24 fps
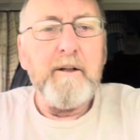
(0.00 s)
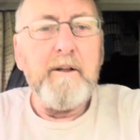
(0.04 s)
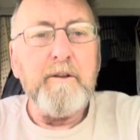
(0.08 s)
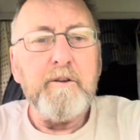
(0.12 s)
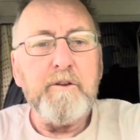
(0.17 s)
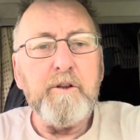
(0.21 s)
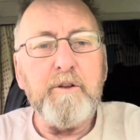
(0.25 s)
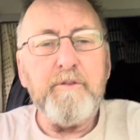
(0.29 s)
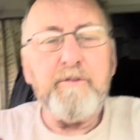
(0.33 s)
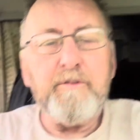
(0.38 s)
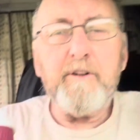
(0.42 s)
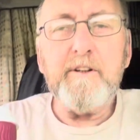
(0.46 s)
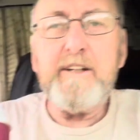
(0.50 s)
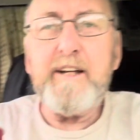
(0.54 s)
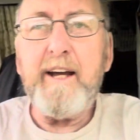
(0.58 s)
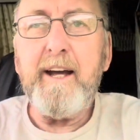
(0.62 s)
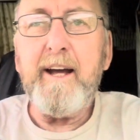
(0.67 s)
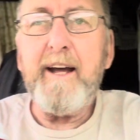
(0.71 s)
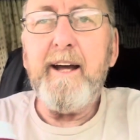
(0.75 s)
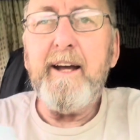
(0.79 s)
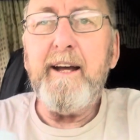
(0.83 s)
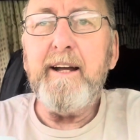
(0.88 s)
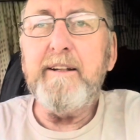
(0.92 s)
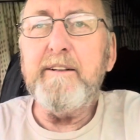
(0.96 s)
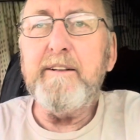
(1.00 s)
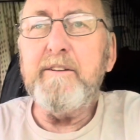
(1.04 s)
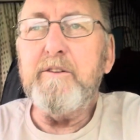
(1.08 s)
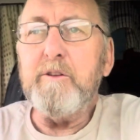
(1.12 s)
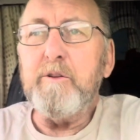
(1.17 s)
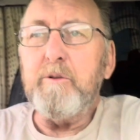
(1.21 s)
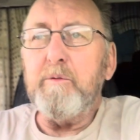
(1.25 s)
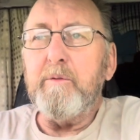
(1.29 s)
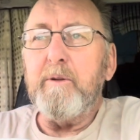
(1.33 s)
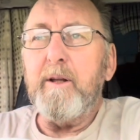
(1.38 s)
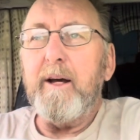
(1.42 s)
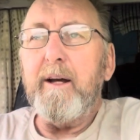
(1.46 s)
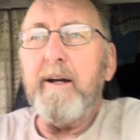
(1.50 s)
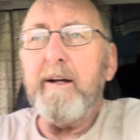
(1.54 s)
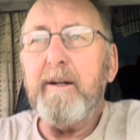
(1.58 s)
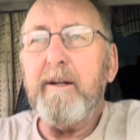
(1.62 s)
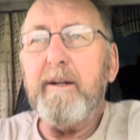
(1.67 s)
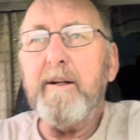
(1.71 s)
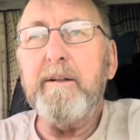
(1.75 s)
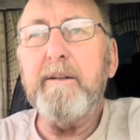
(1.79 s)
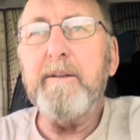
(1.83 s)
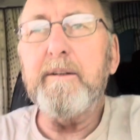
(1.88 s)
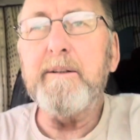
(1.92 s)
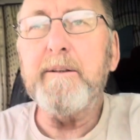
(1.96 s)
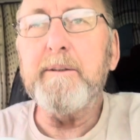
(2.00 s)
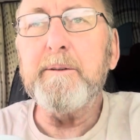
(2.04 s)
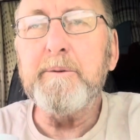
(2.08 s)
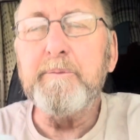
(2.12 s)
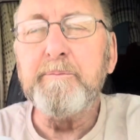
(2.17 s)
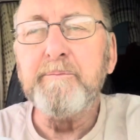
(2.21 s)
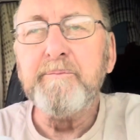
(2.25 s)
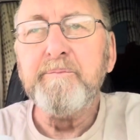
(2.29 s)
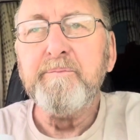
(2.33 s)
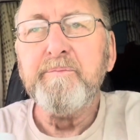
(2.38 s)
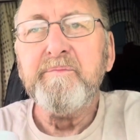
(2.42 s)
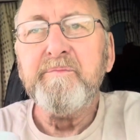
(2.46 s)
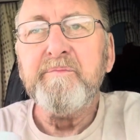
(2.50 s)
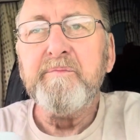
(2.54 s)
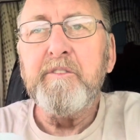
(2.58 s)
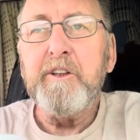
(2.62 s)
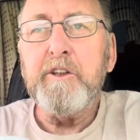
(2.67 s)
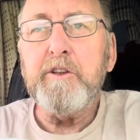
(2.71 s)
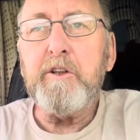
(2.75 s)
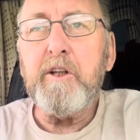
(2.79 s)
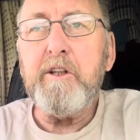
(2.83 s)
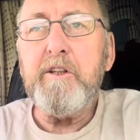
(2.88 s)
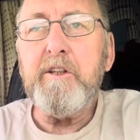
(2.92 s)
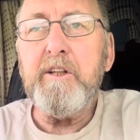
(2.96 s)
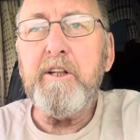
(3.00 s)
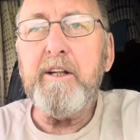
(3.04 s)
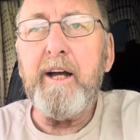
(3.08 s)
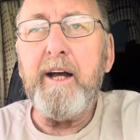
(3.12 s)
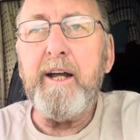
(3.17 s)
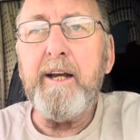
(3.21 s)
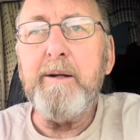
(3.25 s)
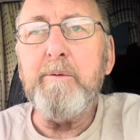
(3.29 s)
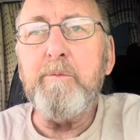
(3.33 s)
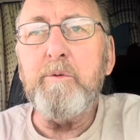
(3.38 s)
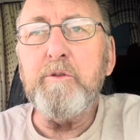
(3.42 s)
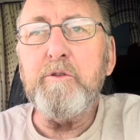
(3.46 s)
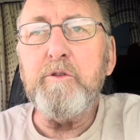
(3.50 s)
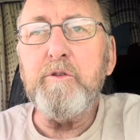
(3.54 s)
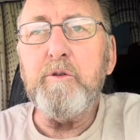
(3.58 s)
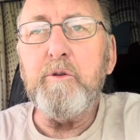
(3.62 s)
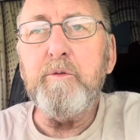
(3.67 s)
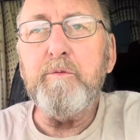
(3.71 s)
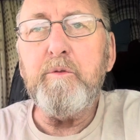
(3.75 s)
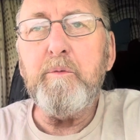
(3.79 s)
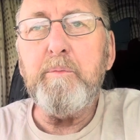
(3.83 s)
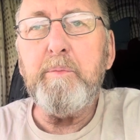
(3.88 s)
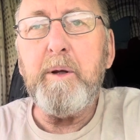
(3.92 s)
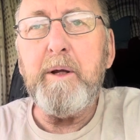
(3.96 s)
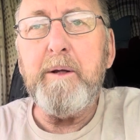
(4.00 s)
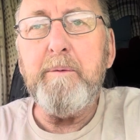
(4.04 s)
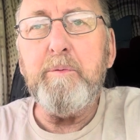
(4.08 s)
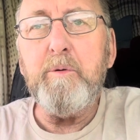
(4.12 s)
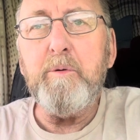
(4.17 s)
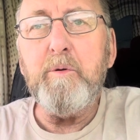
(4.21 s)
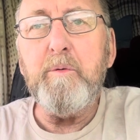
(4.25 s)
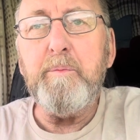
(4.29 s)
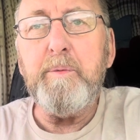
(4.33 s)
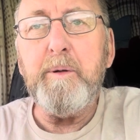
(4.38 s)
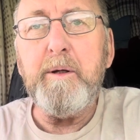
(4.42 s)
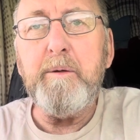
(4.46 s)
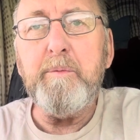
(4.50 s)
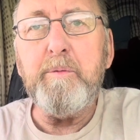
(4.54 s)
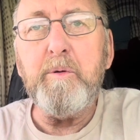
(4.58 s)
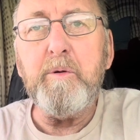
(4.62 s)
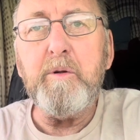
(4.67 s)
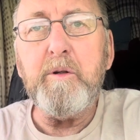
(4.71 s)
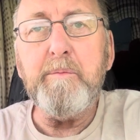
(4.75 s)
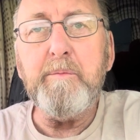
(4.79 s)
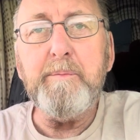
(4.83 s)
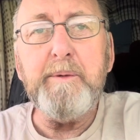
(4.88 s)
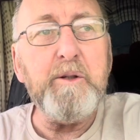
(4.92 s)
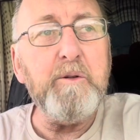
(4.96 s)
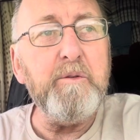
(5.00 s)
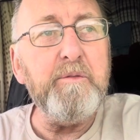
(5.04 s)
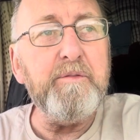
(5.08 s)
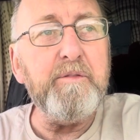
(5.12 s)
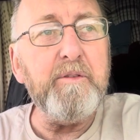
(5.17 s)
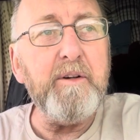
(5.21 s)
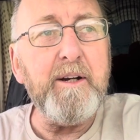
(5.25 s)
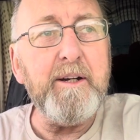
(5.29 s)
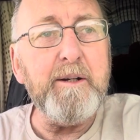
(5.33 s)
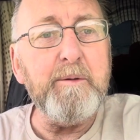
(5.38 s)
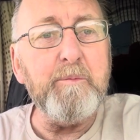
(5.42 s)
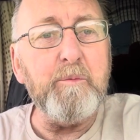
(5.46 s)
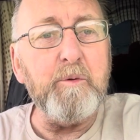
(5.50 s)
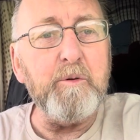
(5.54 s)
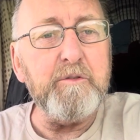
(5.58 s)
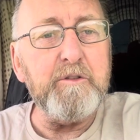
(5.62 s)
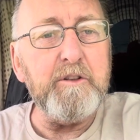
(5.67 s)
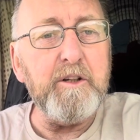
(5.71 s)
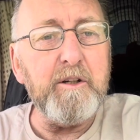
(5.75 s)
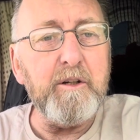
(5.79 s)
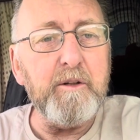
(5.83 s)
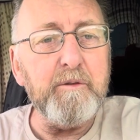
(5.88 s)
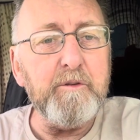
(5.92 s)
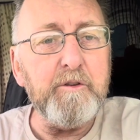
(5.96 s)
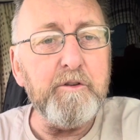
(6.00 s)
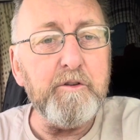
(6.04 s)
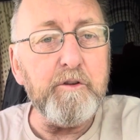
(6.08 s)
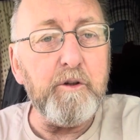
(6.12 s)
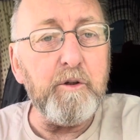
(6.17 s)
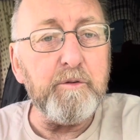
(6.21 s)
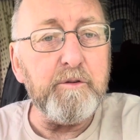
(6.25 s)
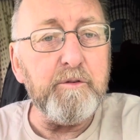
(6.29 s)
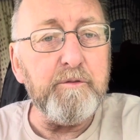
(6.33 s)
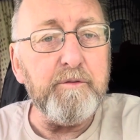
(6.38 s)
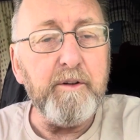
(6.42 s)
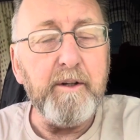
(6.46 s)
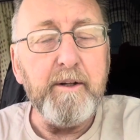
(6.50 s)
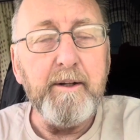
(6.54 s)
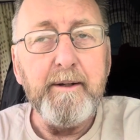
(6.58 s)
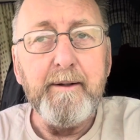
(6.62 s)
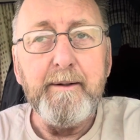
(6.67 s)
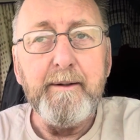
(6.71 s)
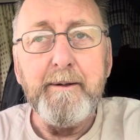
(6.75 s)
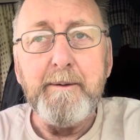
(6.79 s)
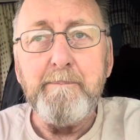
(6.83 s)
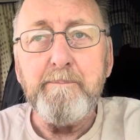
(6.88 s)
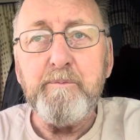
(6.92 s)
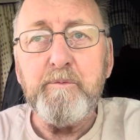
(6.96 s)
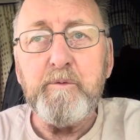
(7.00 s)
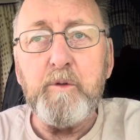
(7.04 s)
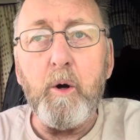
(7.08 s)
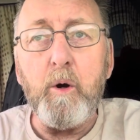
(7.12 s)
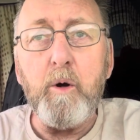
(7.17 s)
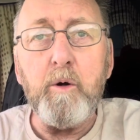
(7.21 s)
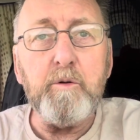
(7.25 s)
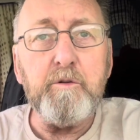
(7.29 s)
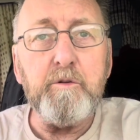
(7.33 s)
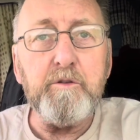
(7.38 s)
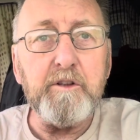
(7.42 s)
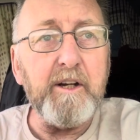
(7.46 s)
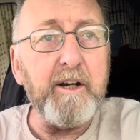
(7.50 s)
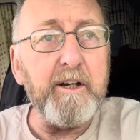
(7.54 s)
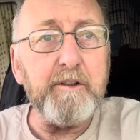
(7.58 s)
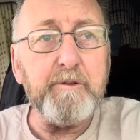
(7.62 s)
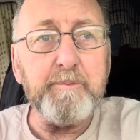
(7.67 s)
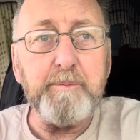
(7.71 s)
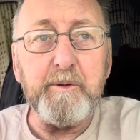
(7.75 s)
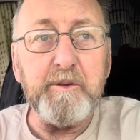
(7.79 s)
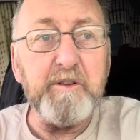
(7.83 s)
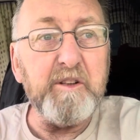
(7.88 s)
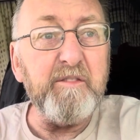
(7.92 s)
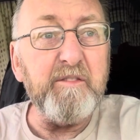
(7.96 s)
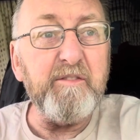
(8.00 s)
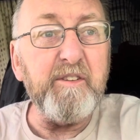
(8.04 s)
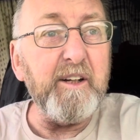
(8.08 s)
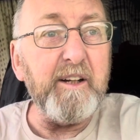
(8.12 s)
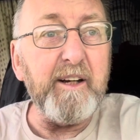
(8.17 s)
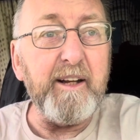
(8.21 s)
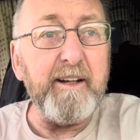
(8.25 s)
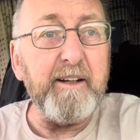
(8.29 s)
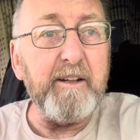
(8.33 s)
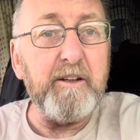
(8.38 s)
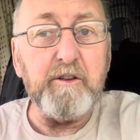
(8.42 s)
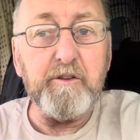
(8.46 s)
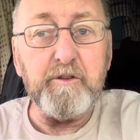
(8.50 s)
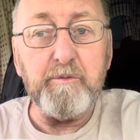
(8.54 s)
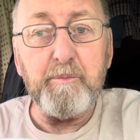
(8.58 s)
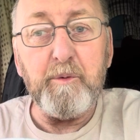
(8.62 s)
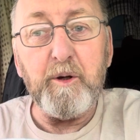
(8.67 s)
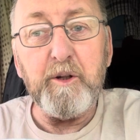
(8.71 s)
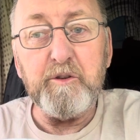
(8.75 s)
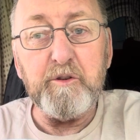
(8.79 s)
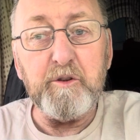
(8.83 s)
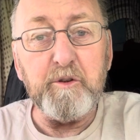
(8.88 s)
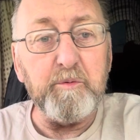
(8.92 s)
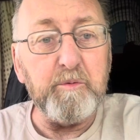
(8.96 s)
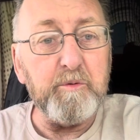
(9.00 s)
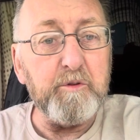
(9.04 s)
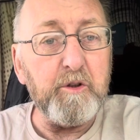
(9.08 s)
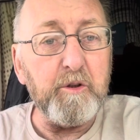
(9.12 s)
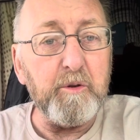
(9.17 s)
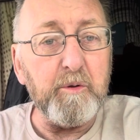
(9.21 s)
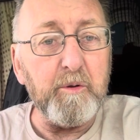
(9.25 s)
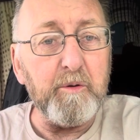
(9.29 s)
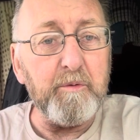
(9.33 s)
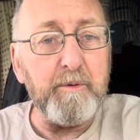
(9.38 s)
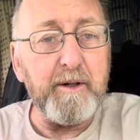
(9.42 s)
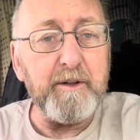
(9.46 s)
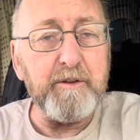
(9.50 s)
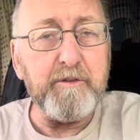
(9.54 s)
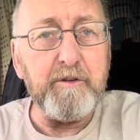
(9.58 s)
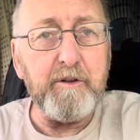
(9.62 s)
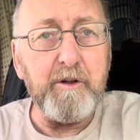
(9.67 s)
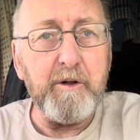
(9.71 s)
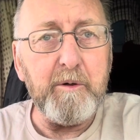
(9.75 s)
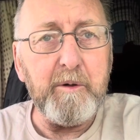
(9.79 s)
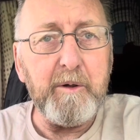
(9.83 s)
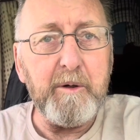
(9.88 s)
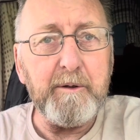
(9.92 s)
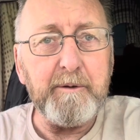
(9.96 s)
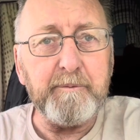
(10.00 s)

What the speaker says: So if I can do that, because I think animals are good for people and people can be good for animals. There's lots of dogs in that specifically, because my two are rescue.